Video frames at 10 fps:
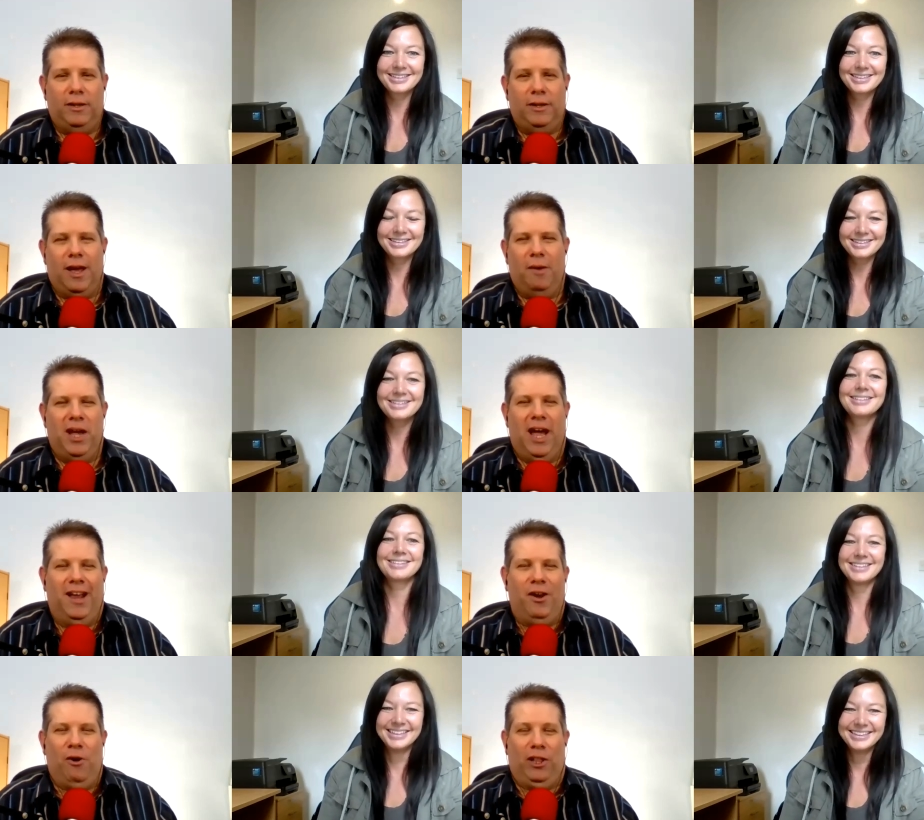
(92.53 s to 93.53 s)
Speaker 1: I mean,
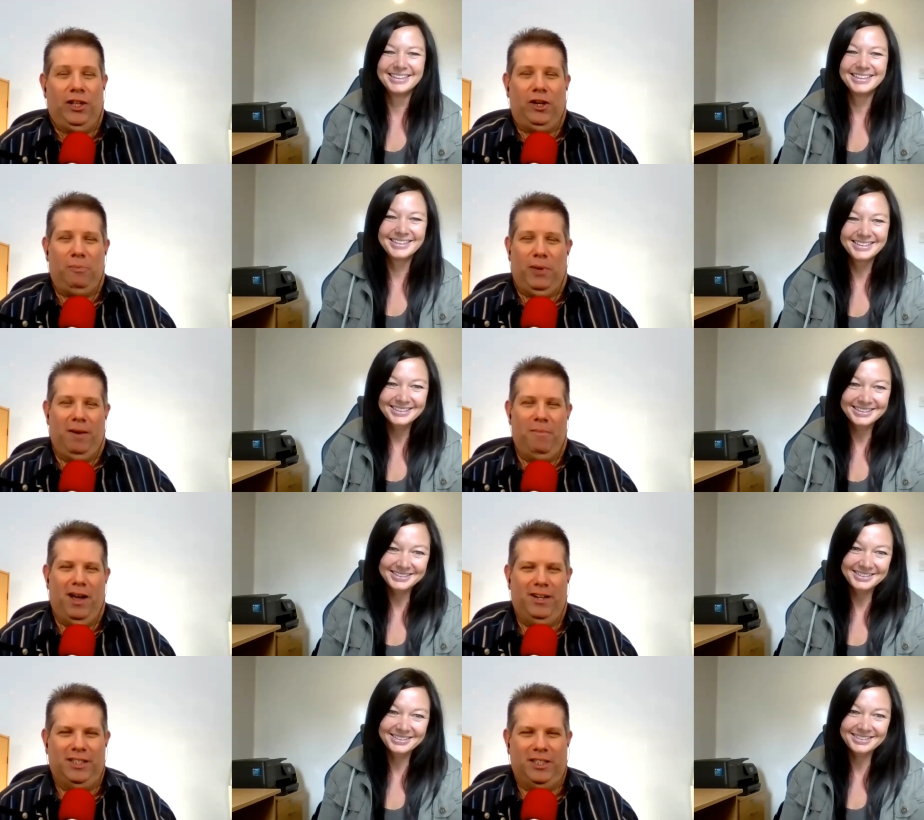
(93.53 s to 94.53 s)
I know a little bit
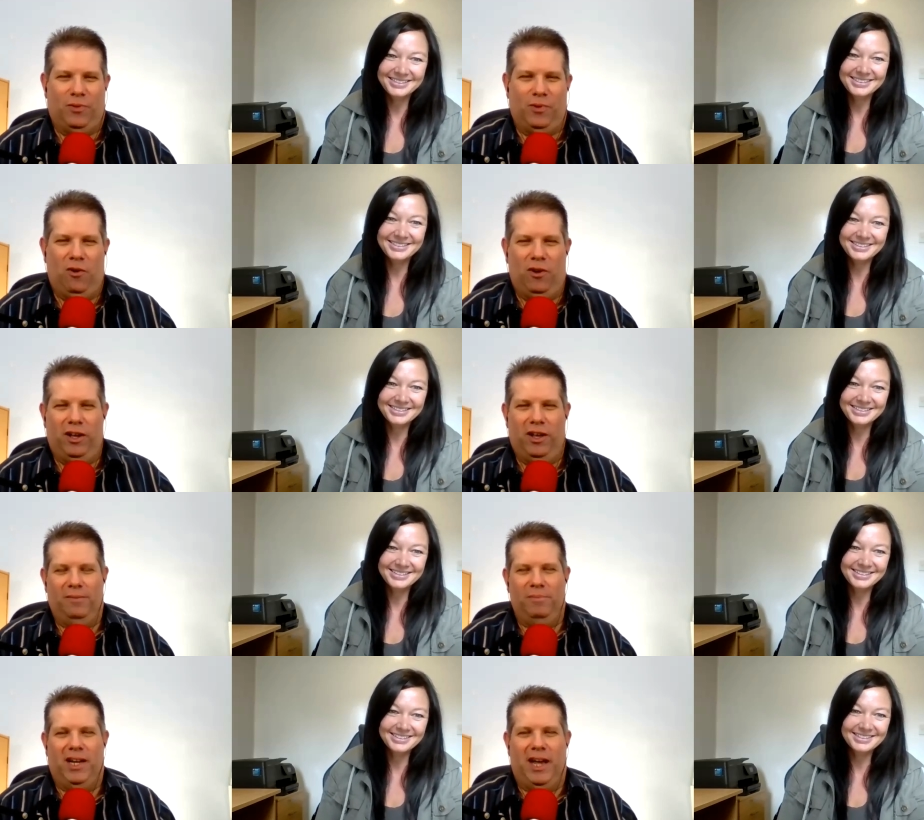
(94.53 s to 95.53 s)
about it just from going
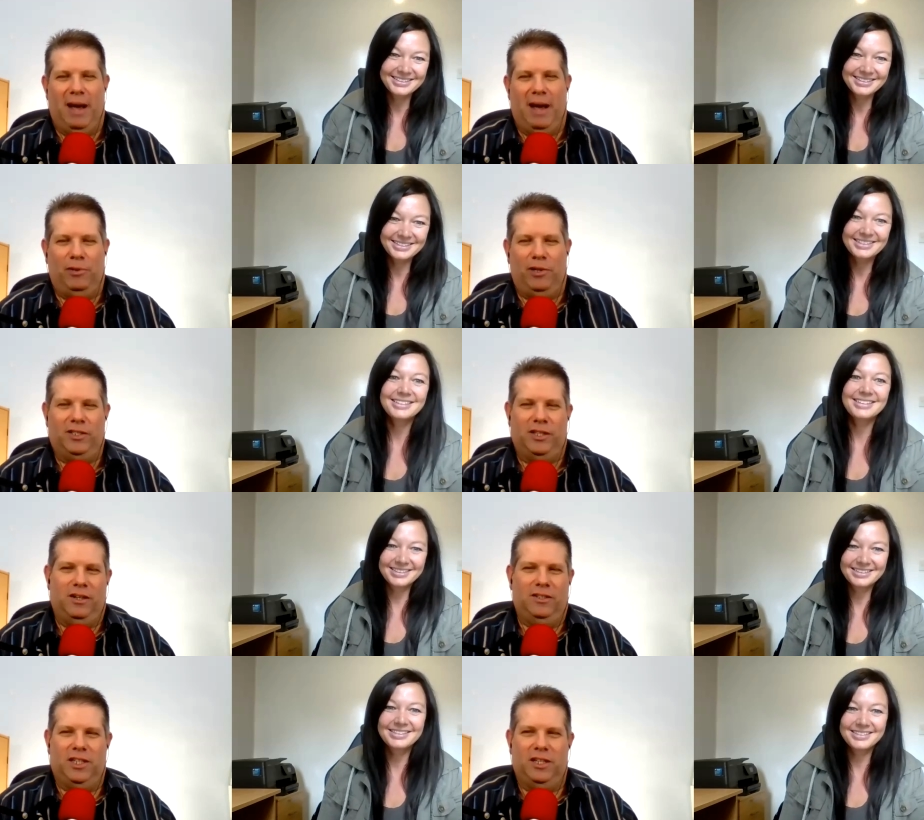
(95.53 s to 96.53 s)
to Minneapolis
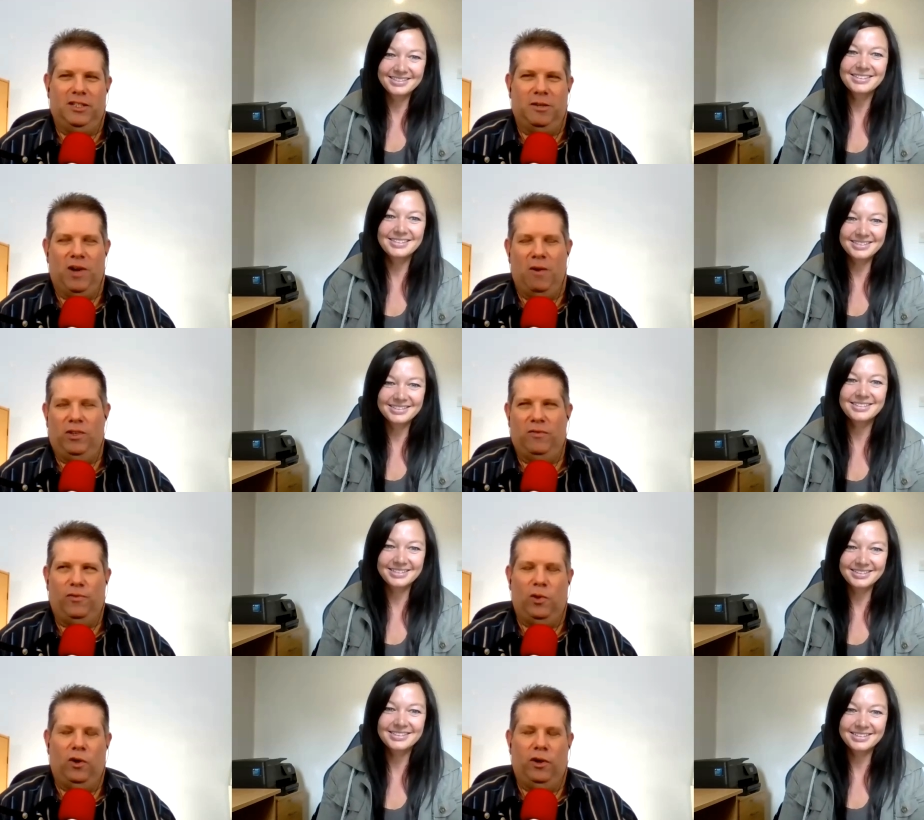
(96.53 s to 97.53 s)
and seeing some. I went to
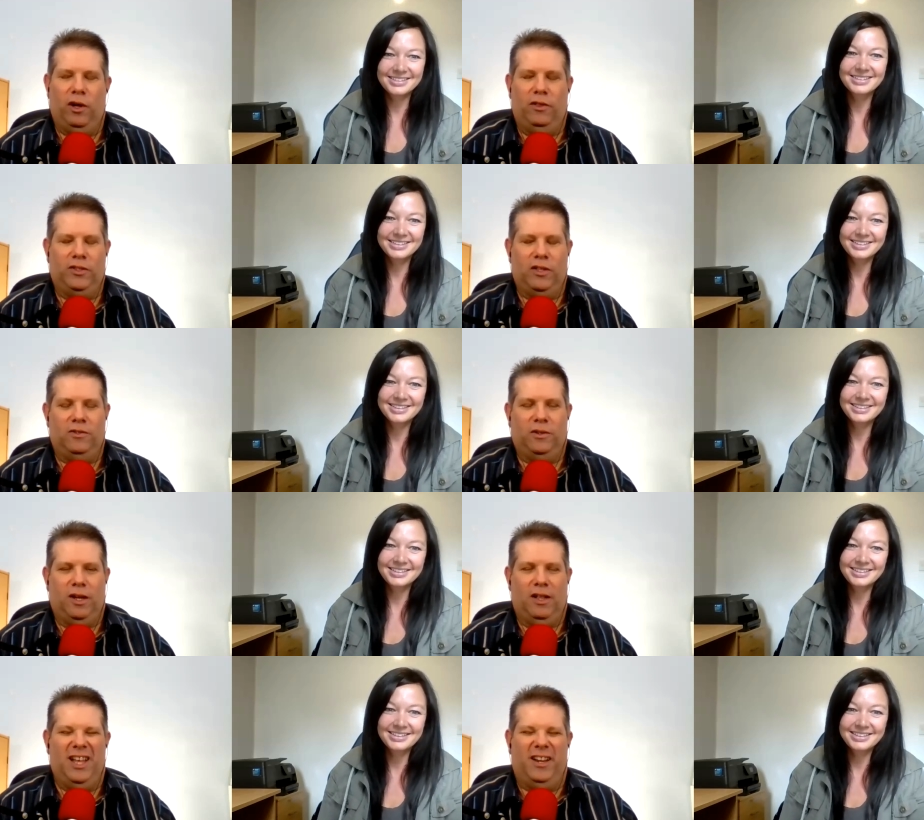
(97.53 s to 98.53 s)
Florida, all those other,
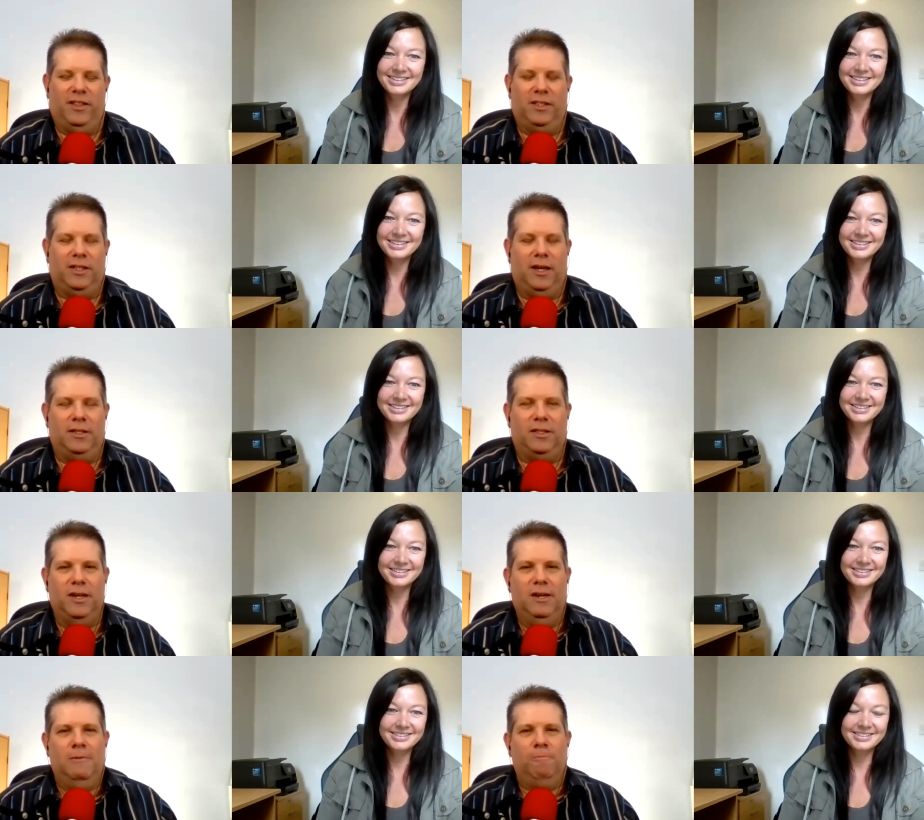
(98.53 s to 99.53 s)
a lot of the states,
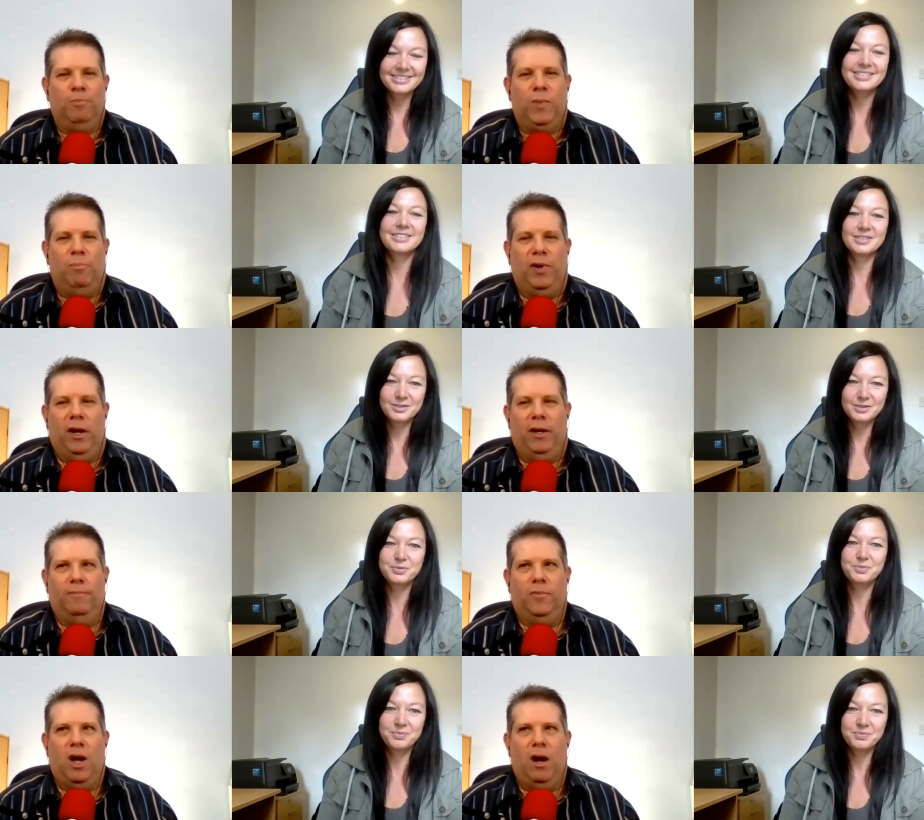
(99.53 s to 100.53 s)
but
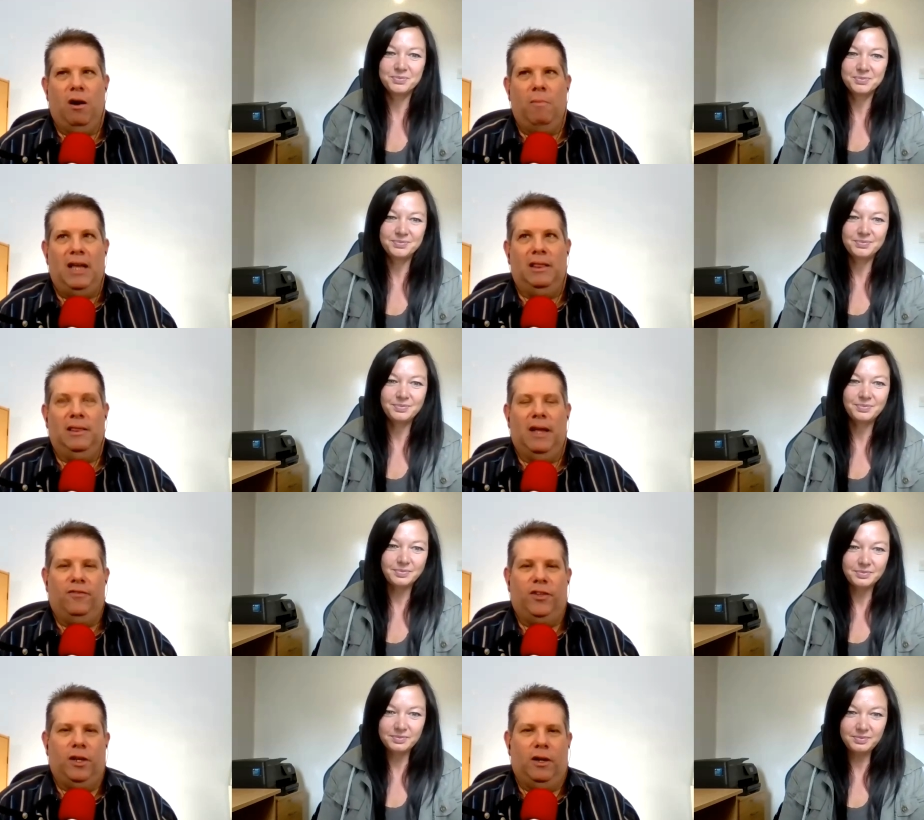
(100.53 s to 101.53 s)
um, I
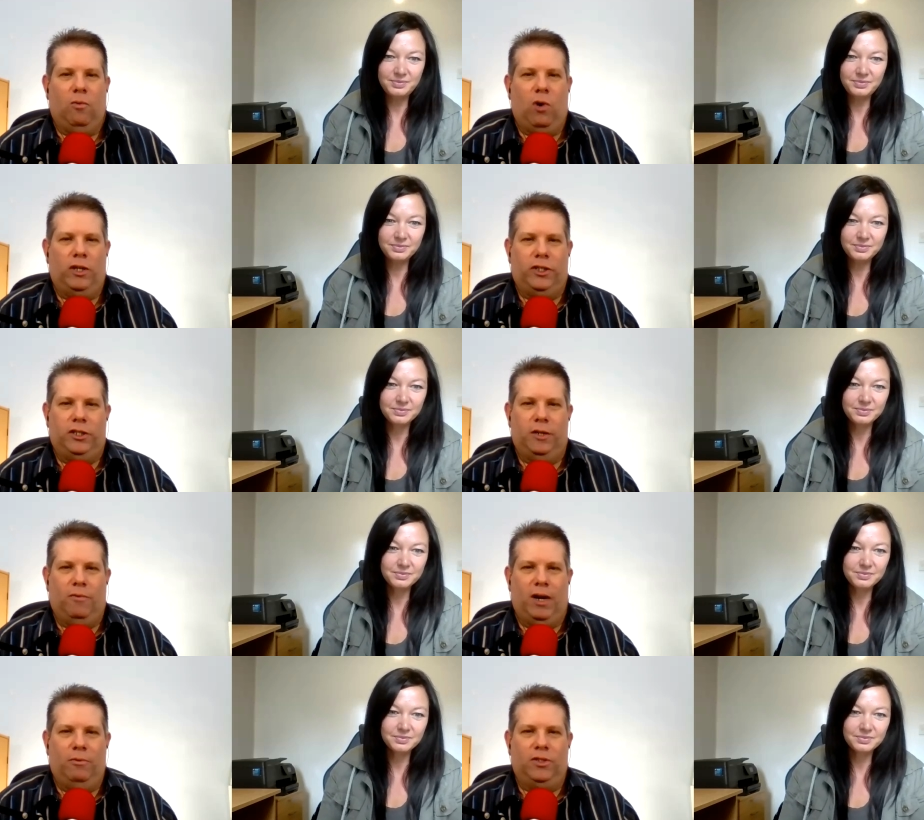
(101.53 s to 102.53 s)
left uh, Washington
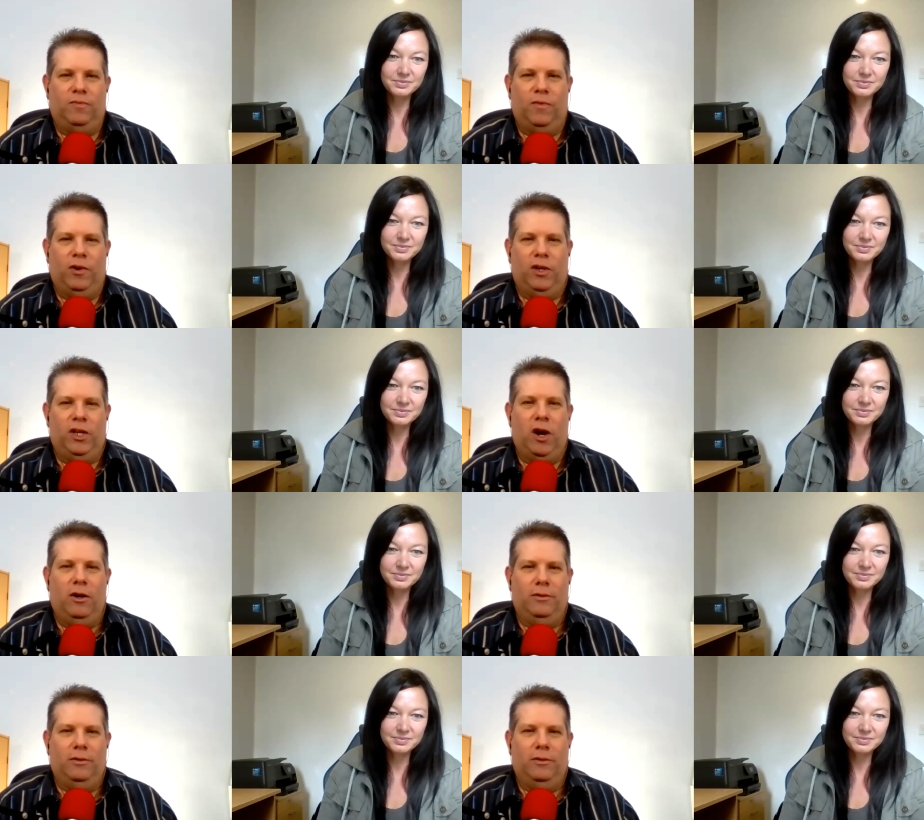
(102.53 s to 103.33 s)
when I was very young,